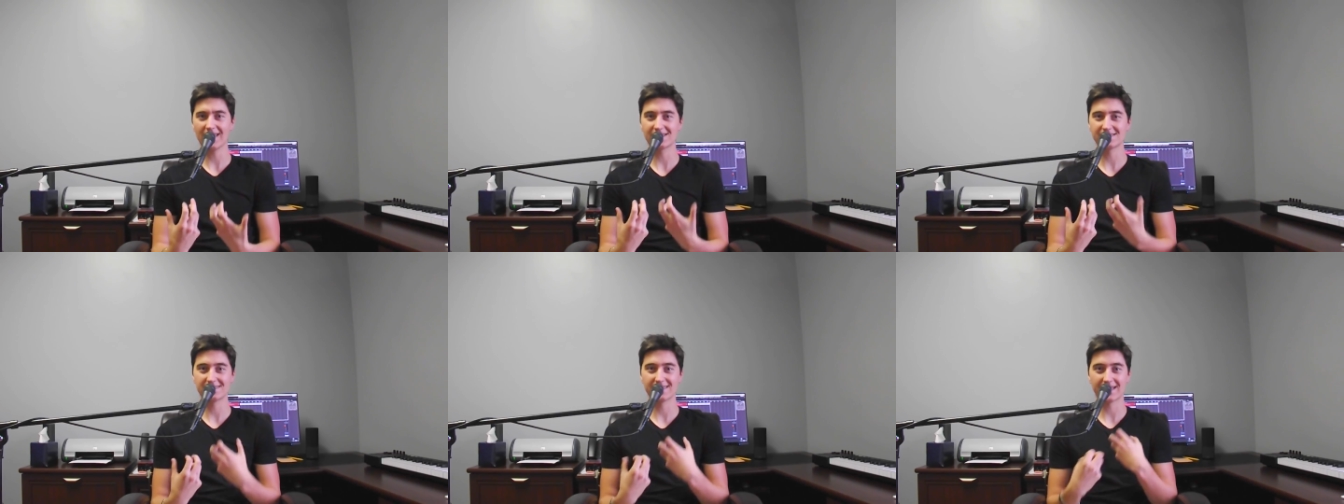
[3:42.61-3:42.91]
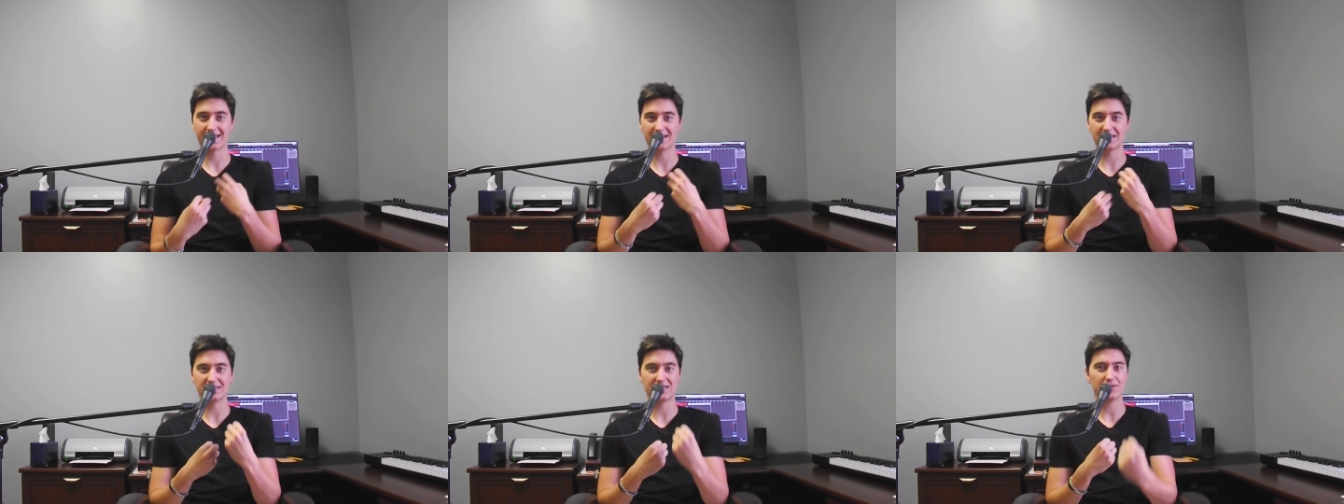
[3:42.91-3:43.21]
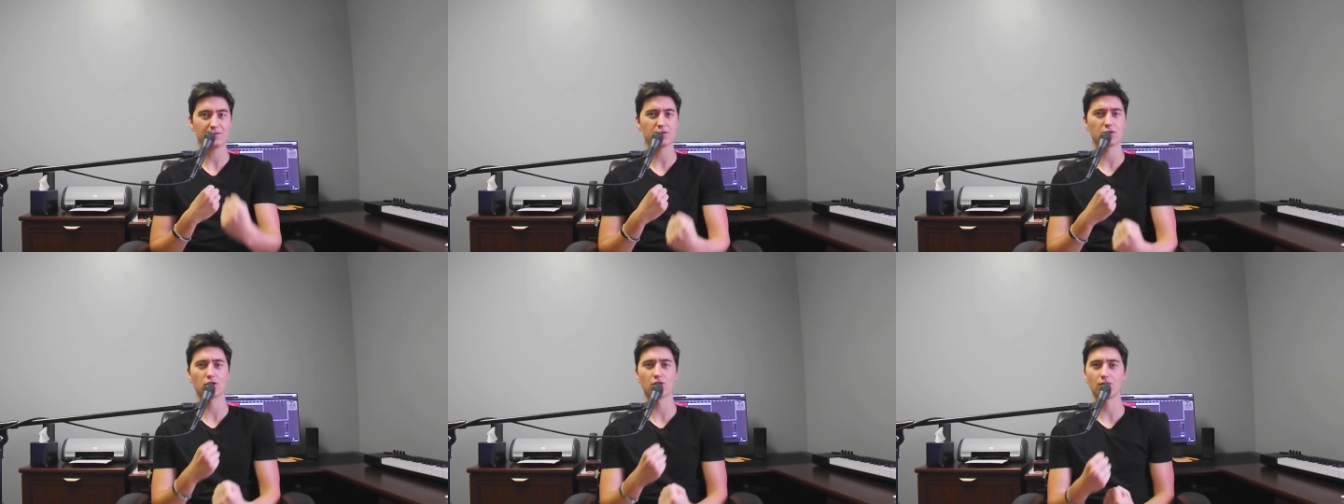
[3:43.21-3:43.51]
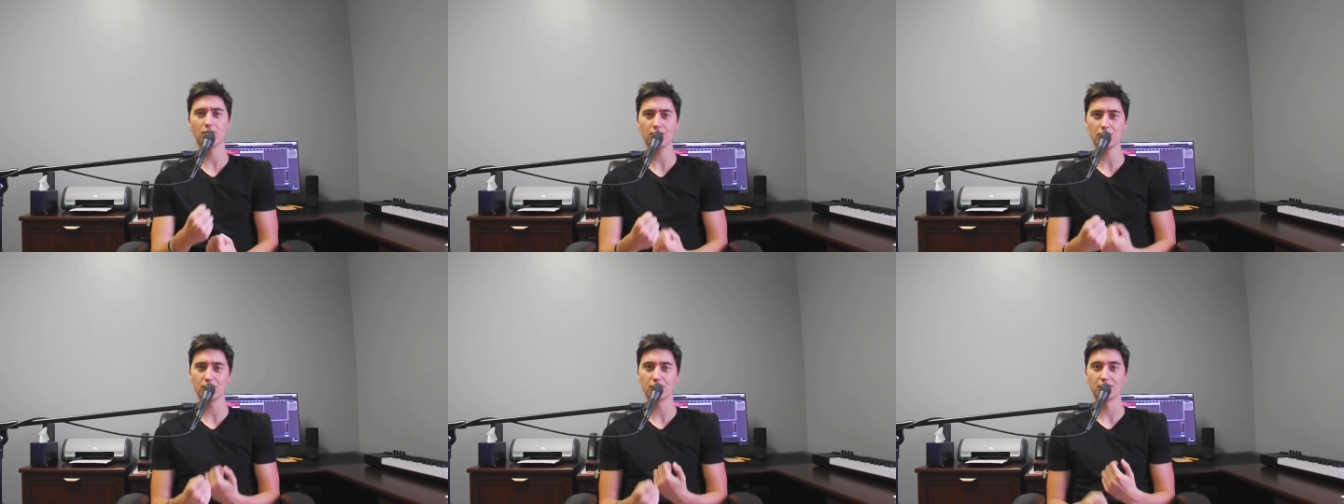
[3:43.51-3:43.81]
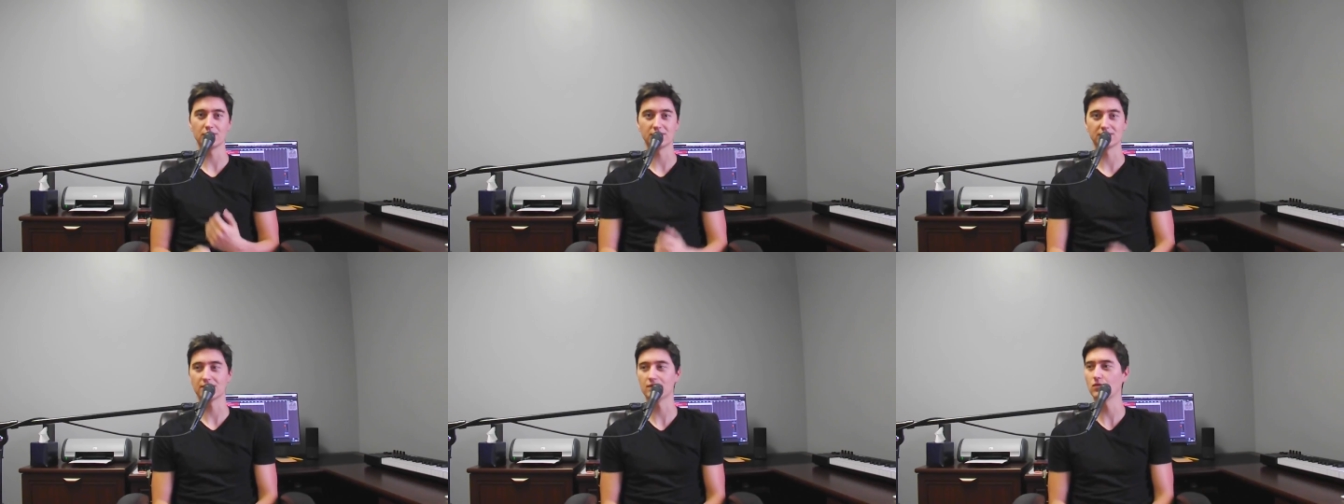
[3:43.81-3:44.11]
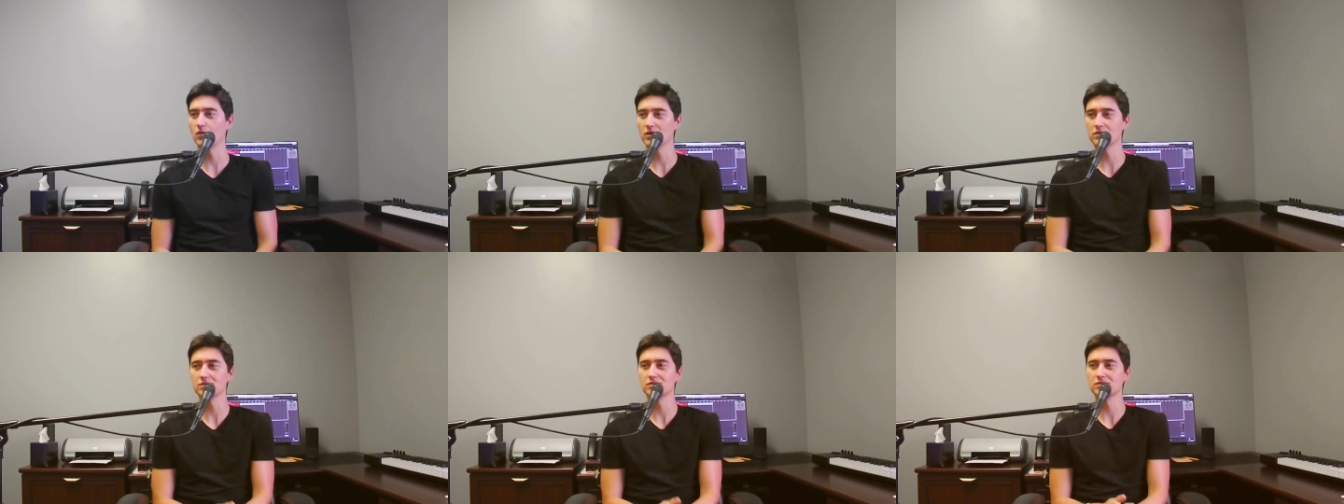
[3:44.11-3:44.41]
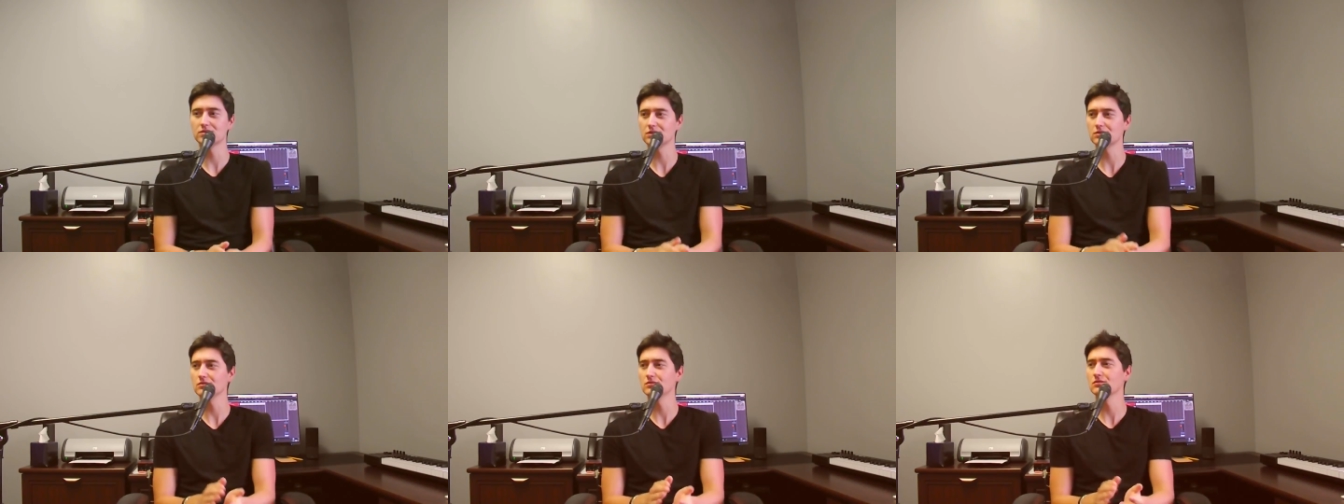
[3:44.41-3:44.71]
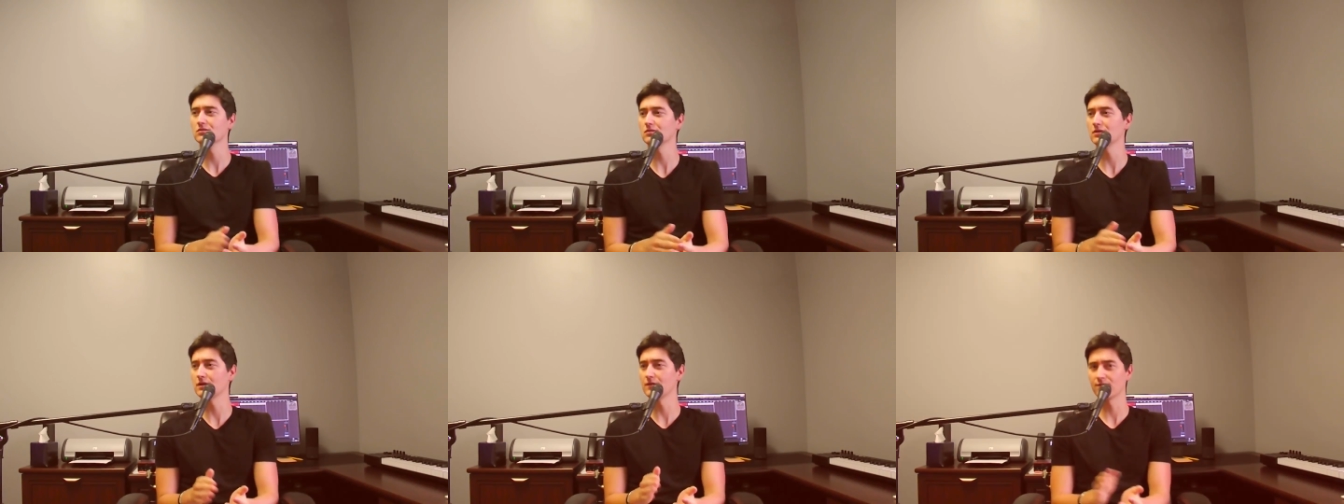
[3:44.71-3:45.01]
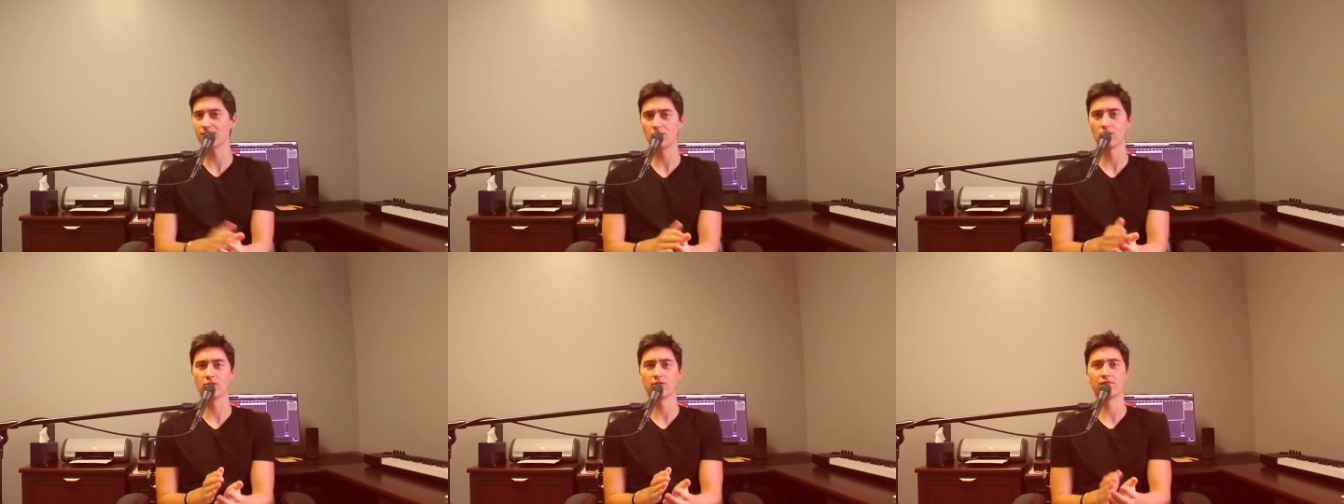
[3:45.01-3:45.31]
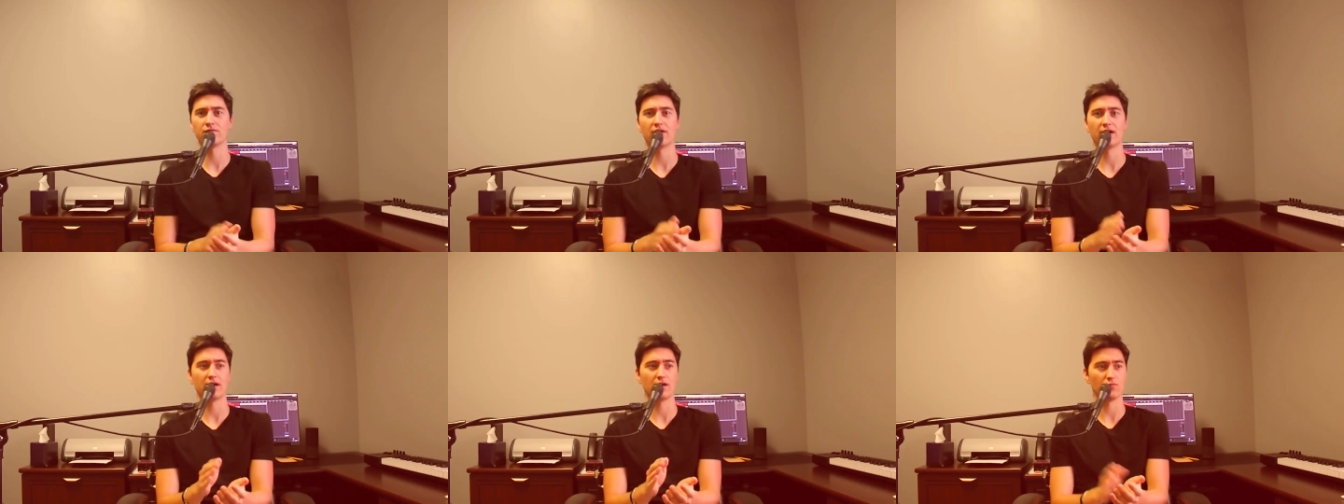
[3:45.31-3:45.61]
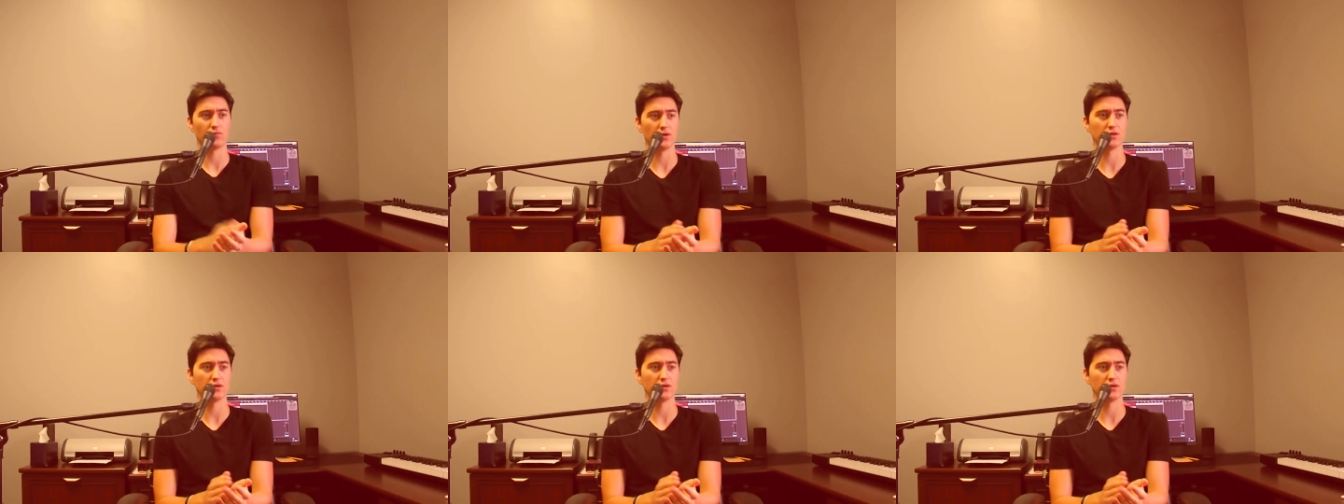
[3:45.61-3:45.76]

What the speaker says: It's like a different groove. It's a 1, 2, 3, 4, 5.